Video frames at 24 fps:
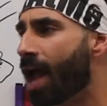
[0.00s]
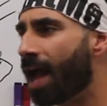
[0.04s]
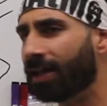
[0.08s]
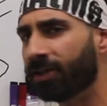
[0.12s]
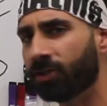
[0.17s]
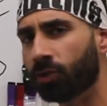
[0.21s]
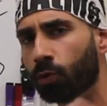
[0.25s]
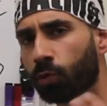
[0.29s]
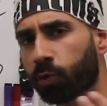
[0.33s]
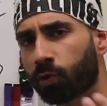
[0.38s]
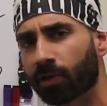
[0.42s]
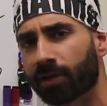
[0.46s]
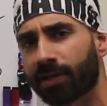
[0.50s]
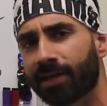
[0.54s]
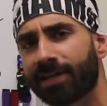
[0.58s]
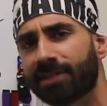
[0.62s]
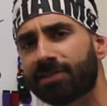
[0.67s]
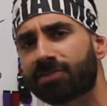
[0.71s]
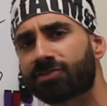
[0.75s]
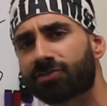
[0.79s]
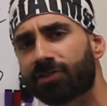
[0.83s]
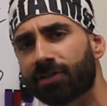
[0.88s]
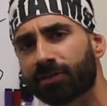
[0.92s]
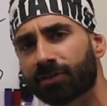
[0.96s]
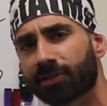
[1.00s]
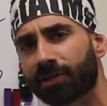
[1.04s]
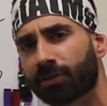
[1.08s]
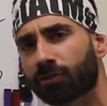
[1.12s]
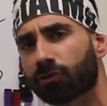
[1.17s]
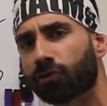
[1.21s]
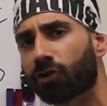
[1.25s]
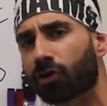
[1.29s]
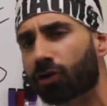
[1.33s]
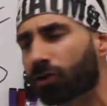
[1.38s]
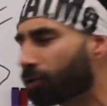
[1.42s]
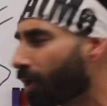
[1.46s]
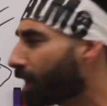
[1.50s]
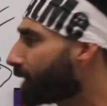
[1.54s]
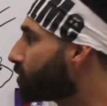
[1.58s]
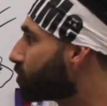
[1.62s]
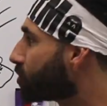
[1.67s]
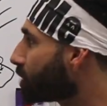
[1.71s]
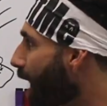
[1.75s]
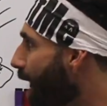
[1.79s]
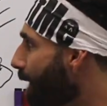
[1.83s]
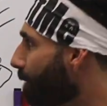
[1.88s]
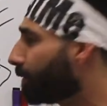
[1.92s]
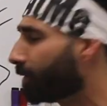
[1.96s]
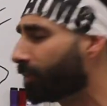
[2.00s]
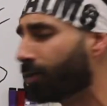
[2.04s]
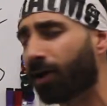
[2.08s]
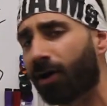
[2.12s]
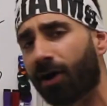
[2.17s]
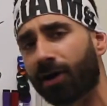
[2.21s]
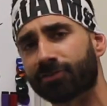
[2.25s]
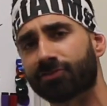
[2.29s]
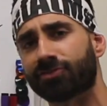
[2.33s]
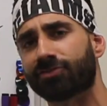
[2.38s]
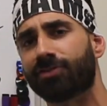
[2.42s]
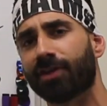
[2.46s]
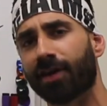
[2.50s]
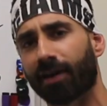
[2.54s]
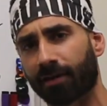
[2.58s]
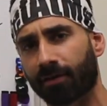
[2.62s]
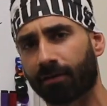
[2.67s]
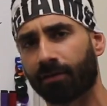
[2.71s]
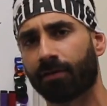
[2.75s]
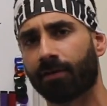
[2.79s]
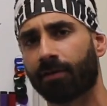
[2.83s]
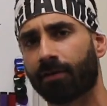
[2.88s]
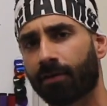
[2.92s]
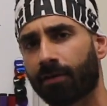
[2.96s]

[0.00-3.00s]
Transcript: and you will instantly look like Jabba the Hutt's dick.